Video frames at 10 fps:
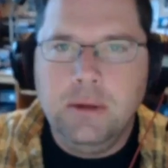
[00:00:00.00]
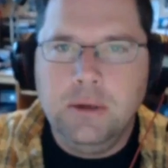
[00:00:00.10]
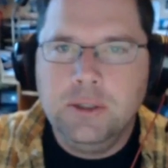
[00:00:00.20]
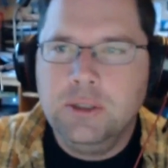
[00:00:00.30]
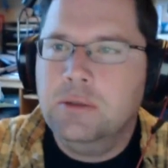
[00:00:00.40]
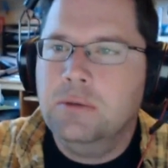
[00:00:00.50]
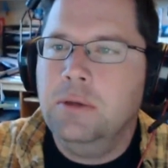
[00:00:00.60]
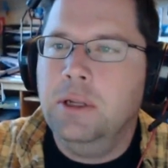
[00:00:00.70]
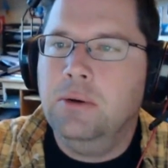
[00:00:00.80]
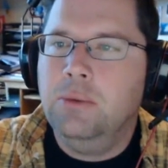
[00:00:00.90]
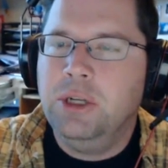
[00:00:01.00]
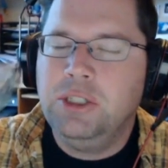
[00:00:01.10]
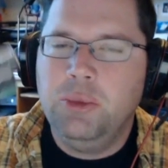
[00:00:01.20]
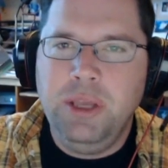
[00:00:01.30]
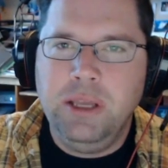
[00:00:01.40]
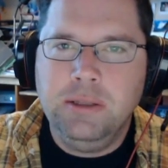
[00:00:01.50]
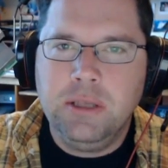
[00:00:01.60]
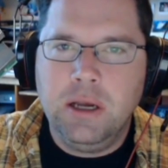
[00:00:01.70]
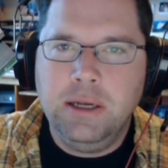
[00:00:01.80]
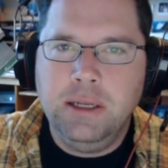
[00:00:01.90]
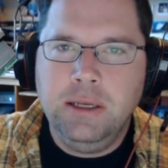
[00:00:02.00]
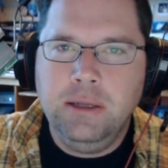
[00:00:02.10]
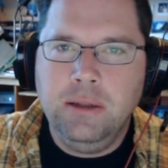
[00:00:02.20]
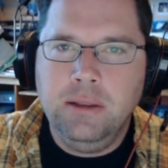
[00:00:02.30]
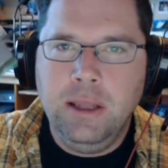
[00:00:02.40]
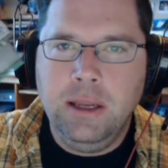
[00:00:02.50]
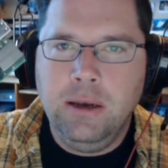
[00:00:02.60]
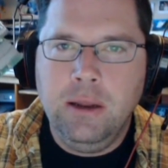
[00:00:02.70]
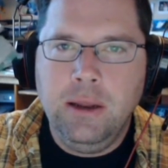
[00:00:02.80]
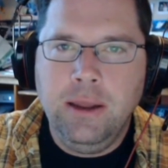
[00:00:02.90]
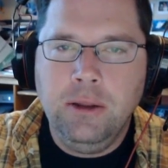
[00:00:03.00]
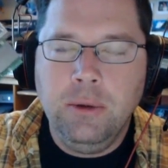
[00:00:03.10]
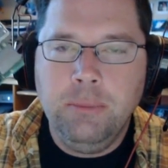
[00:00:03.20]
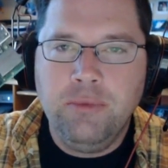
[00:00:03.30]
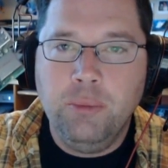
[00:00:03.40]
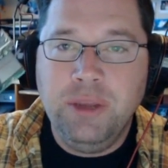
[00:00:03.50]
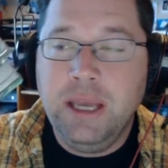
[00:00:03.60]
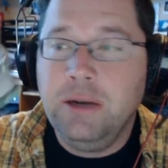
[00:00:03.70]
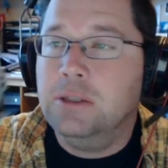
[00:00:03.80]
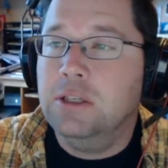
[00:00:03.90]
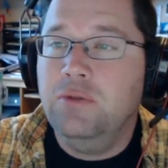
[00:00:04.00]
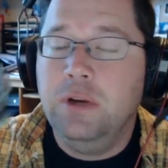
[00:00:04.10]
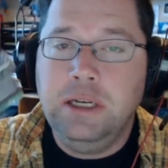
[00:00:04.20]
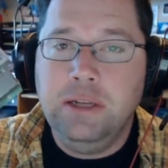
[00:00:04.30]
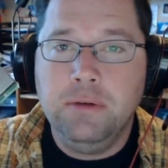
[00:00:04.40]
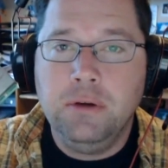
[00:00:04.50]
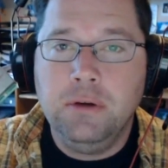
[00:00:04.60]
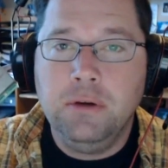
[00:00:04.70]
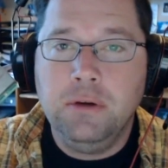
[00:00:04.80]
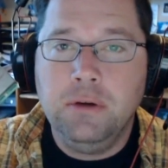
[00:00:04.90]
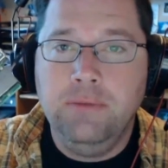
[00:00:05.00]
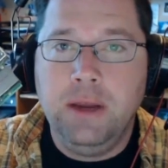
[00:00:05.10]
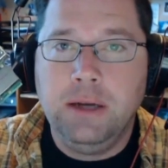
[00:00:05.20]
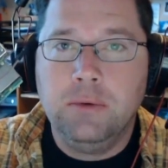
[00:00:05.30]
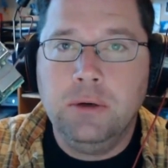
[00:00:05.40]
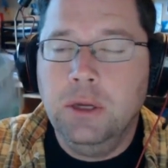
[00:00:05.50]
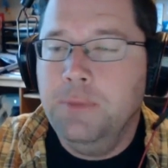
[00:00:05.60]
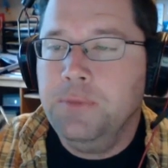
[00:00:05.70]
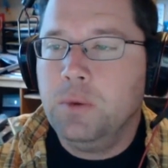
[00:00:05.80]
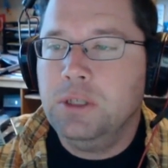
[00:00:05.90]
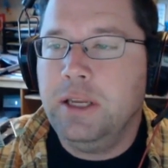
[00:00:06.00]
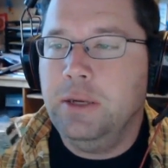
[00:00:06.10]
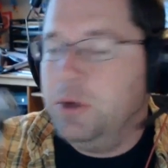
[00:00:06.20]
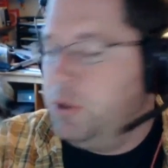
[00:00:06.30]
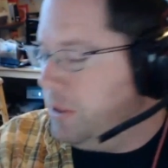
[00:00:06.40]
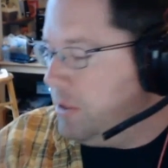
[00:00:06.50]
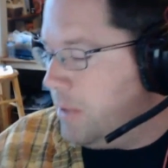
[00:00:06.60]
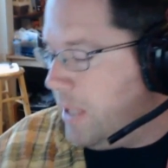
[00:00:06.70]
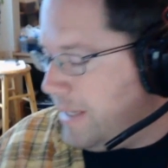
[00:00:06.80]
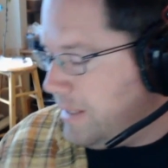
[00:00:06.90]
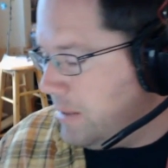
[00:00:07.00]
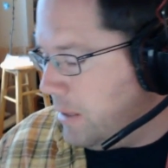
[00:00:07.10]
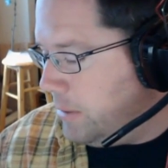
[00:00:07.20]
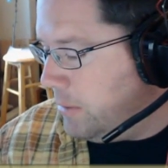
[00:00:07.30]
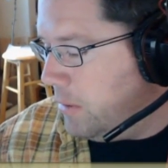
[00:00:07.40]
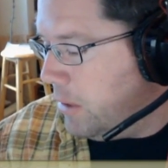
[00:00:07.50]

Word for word: there's, you know, a bunch of pins on it. And, and uh, for beginners, it's very difficult. In fact, we're, we're, set, we're doing some classes on,